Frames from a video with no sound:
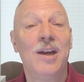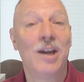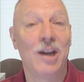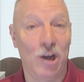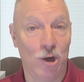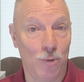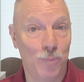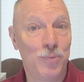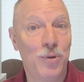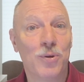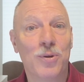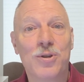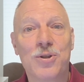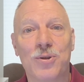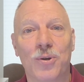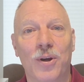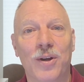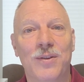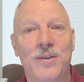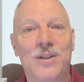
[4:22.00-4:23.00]
I hope you
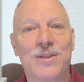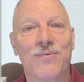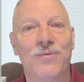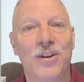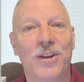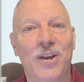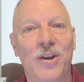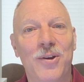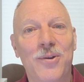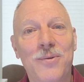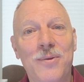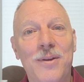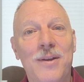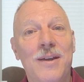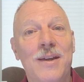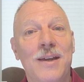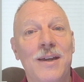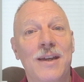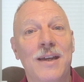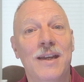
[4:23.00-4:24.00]
enjoyed this video.
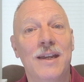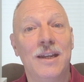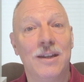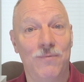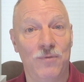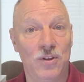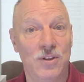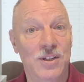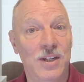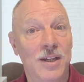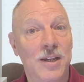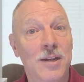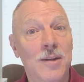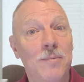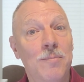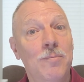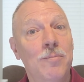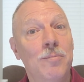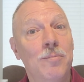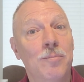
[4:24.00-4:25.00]
If you
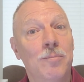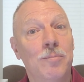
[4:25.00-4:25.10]
did,